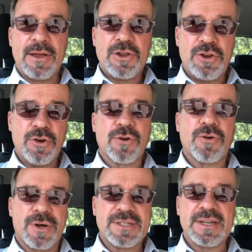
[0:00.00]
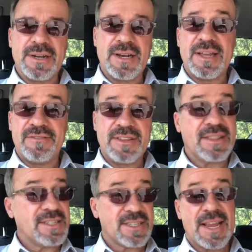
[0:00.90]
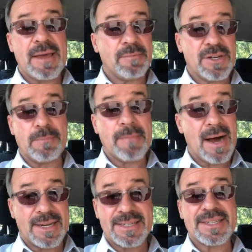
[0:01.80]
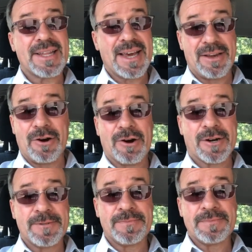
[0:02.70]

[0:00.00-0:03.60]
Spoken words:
you're going to live in the same demise they are.